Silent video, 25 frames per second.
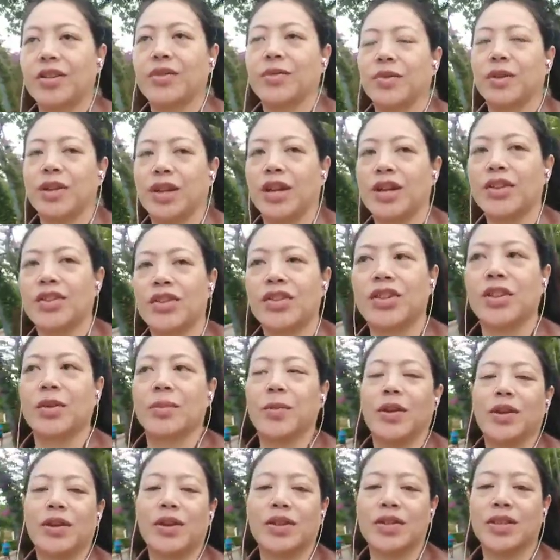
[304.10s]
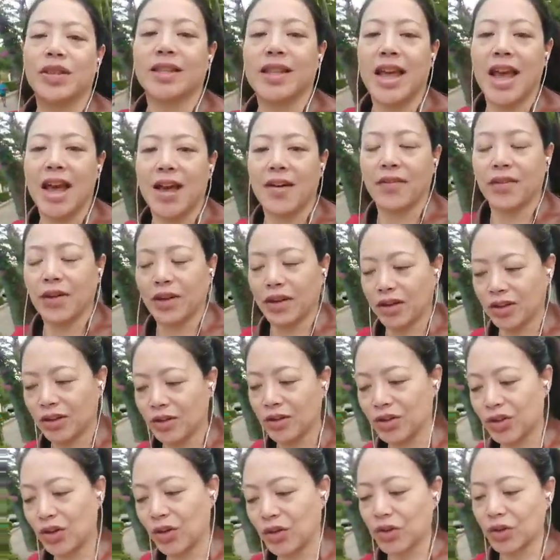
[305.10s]
is really interesting because then they have a
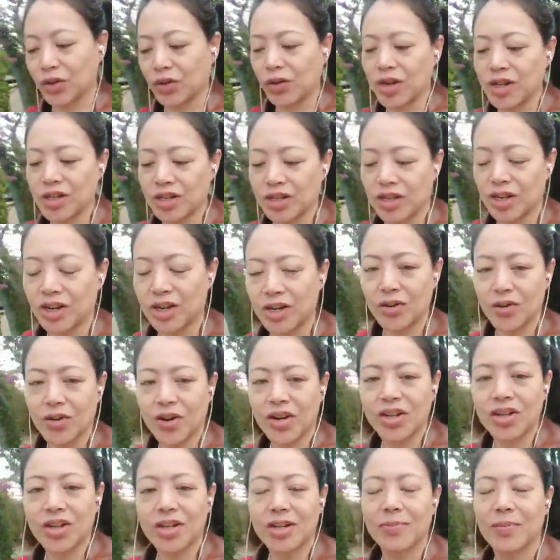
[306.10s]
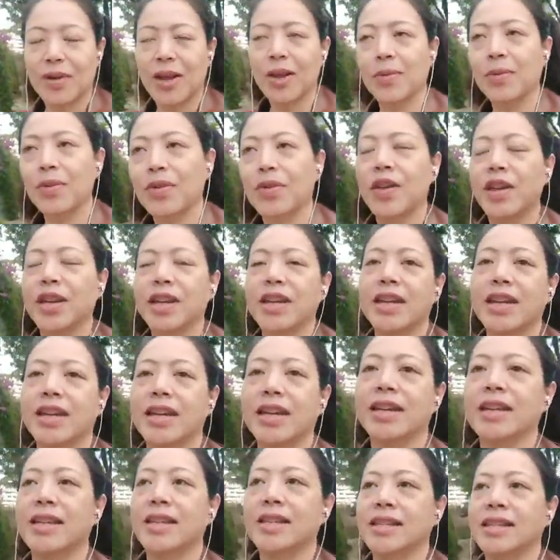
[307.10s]
controlled aggression. Aggression, people think,
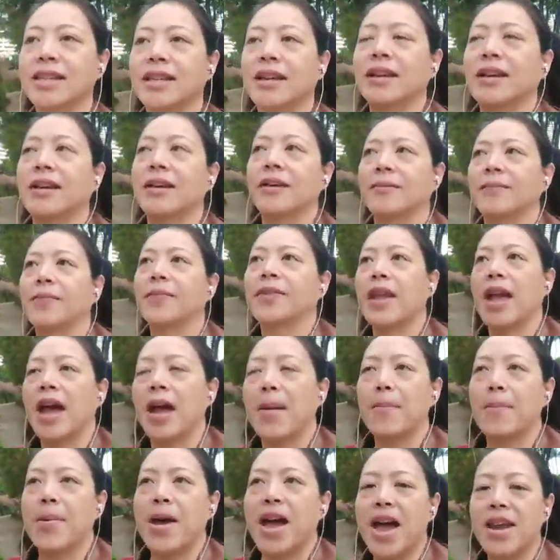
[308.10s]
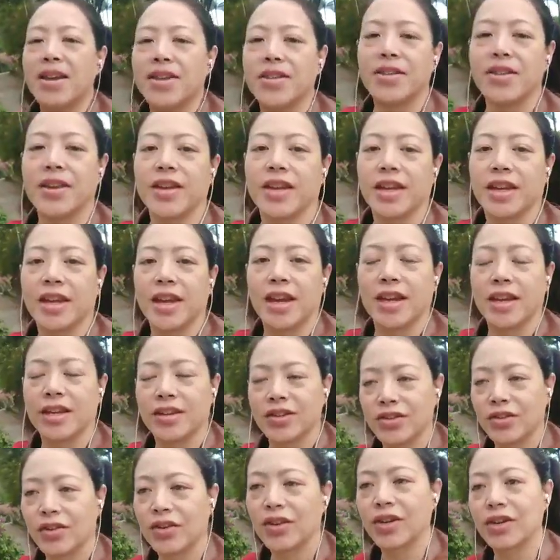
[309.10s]
is a bad thing. It
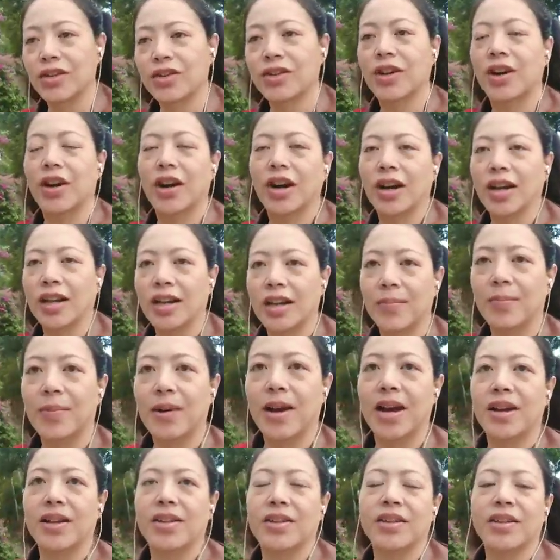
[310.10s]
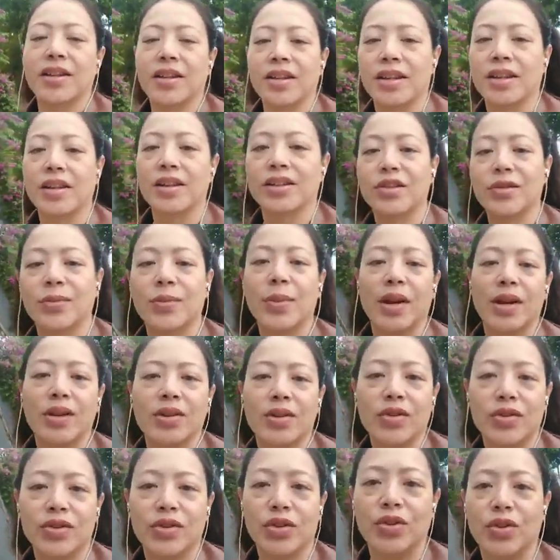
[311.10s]
is not entirely a bad thing. It is the
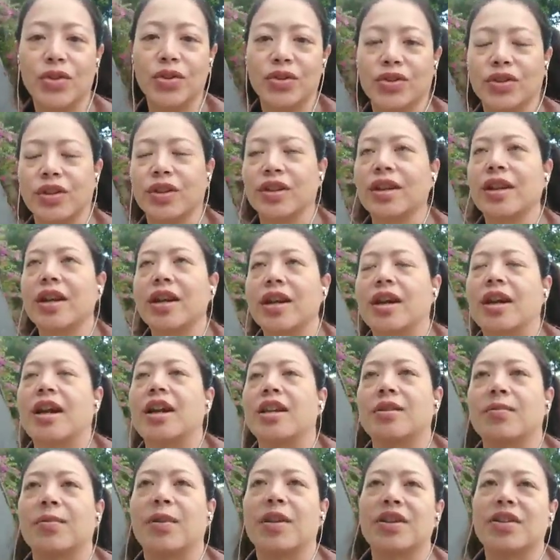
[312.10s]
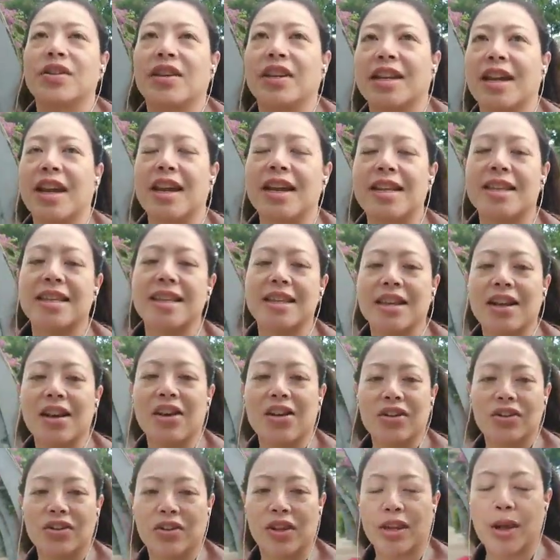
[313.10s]
way you use it. It's much like anything
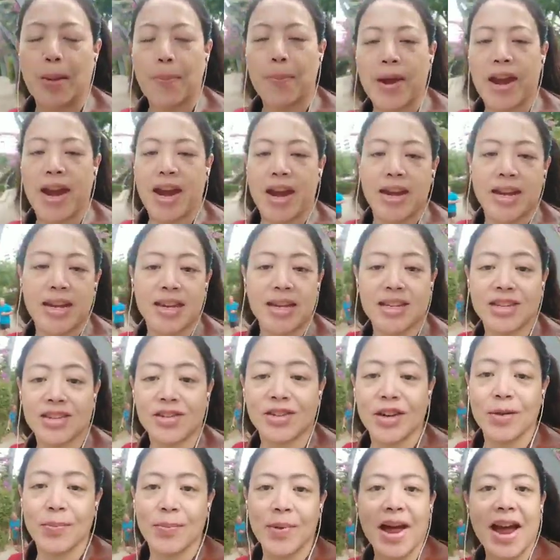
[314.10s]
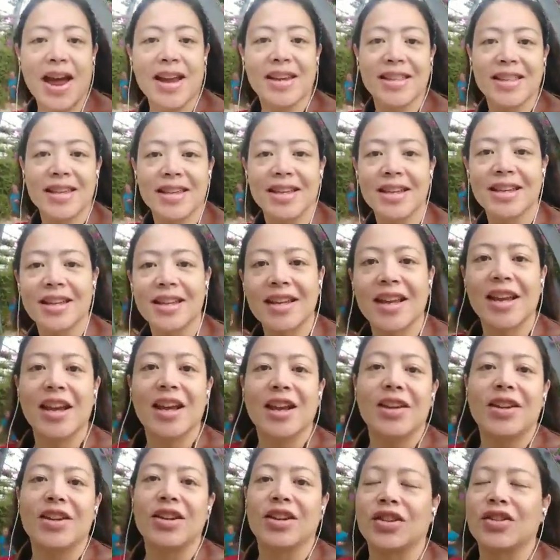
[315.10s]
else. Like a pen is not a bad thing.
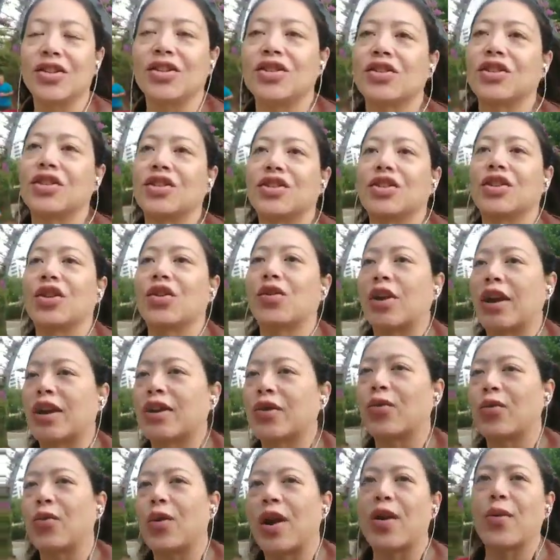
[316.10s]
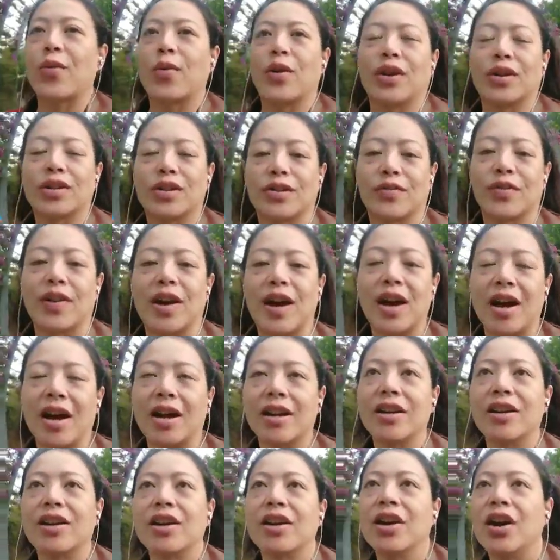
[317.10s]
You can use it to create great works of
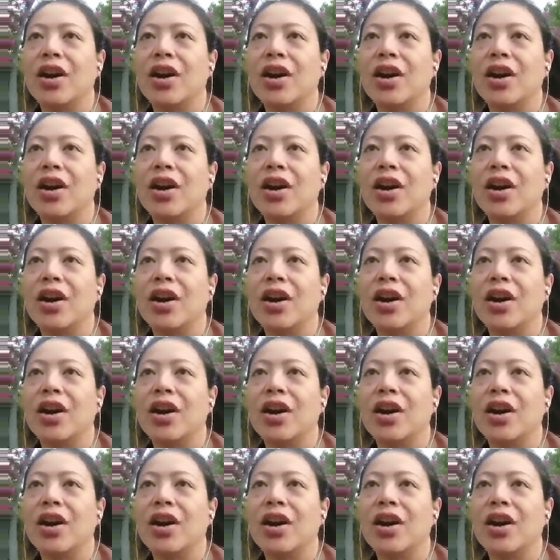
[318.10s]
art,